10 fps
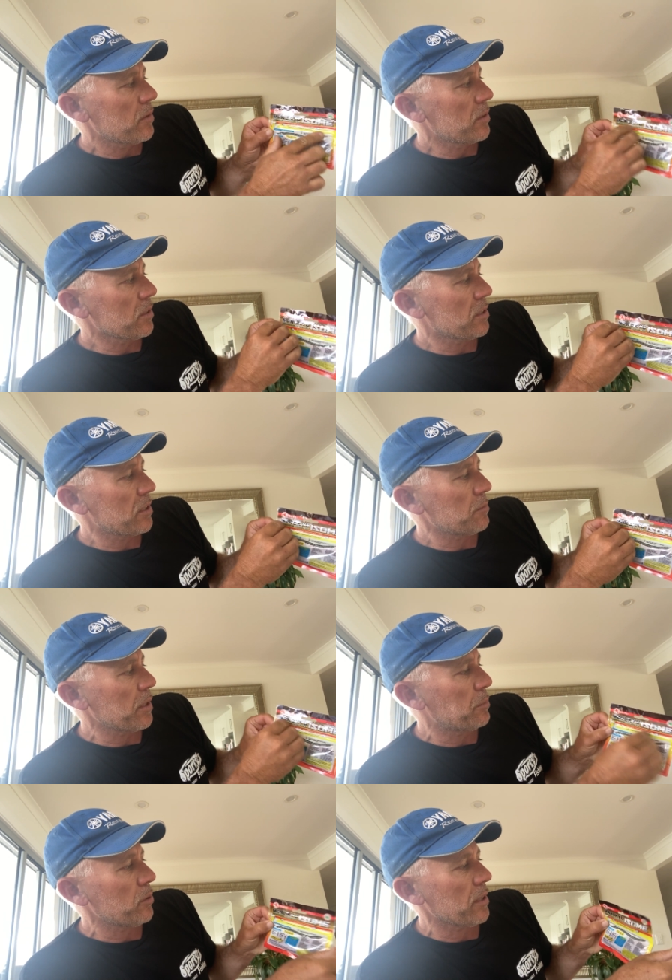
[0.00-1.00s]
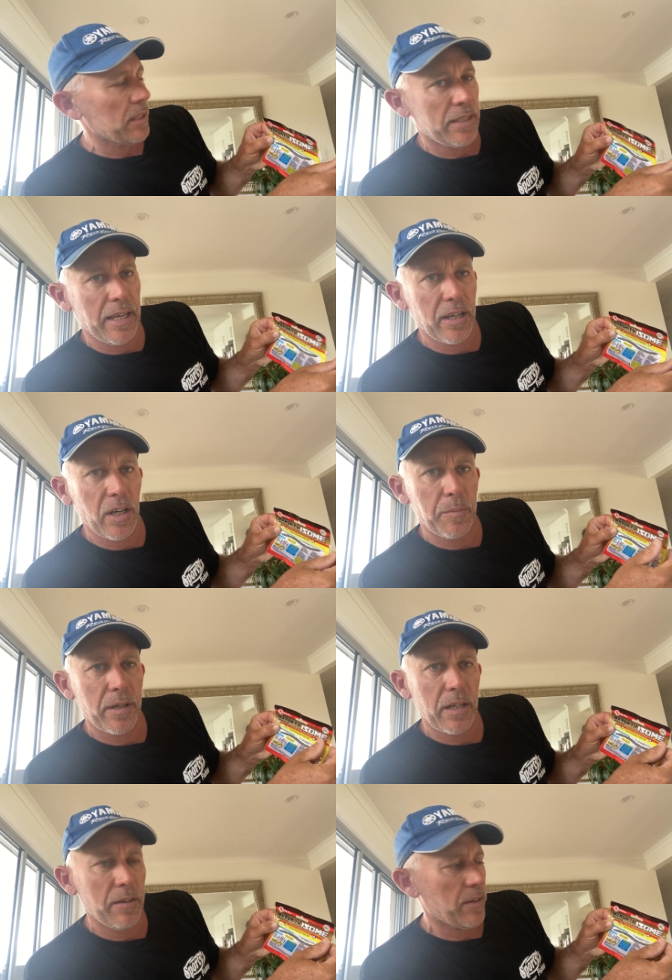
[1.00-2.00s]
Just simply pull that tag, open
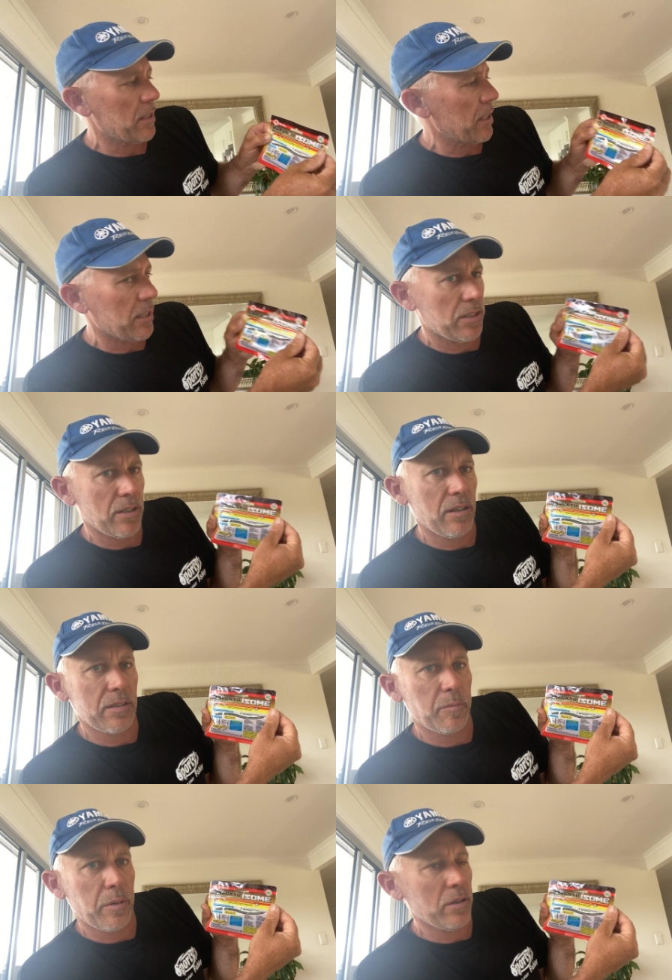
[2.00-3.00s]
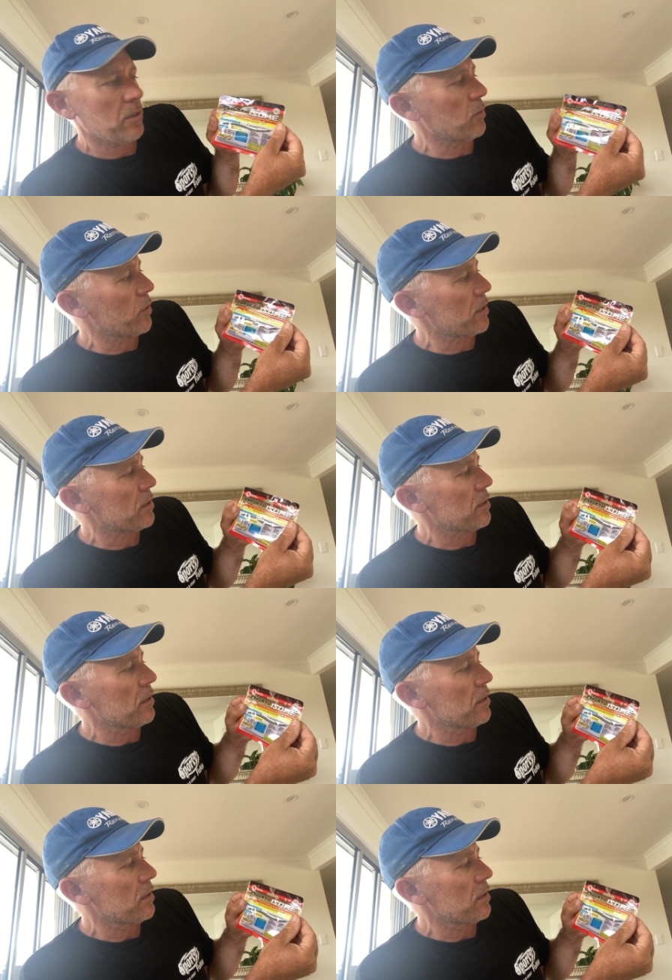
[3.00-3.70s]
it, leave it attached so it doesn't pollute the waters.